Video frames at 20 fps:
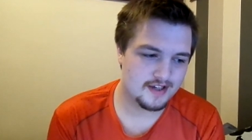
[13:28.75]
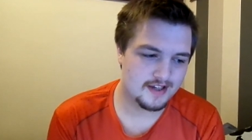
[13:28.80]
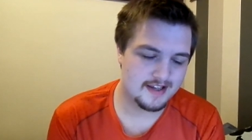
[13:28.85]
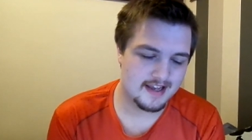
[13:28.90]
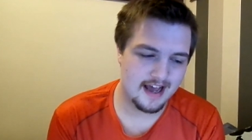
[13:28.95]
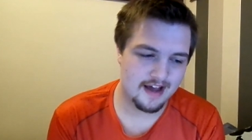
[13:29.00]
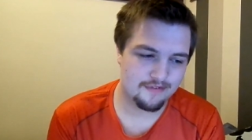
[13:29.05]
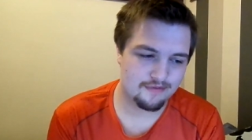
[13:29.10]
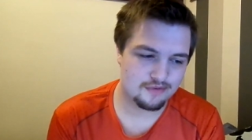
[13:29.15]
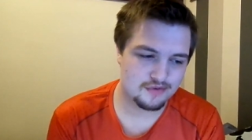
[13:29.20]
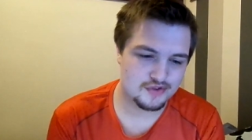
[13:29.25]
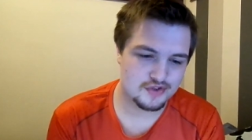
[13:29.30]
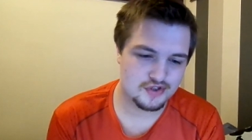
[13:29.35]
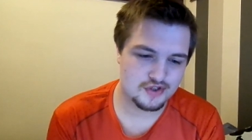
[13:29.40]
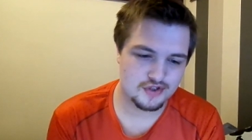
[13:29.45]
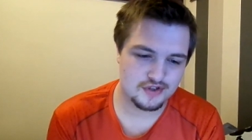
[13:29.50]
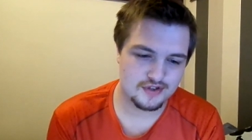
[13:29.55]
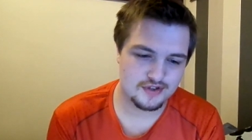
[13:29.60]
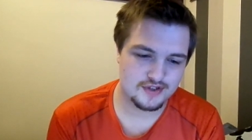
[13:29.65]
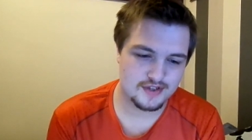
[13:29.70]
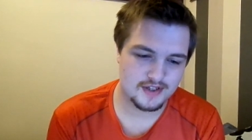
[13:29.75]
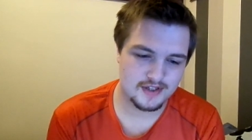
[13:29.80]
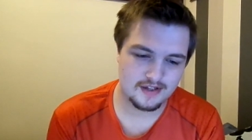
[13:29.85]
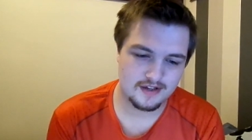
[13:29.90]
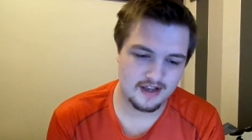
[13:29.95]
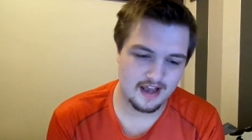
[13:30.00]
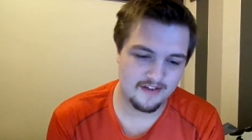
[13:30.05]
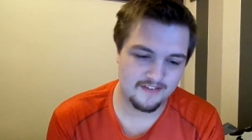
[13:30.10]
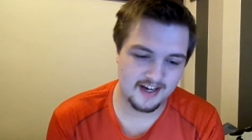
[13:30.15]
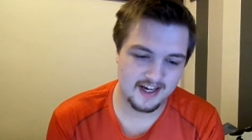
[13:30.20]
death was just,
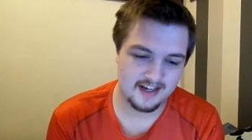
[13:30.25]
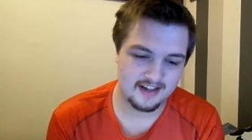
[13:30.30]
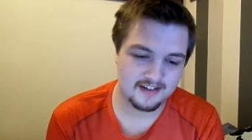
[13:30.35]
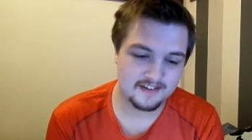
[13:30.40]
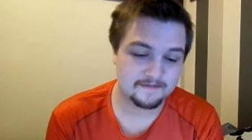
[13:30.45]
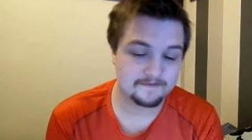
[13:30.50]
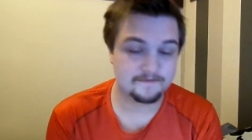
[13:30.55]
I mean,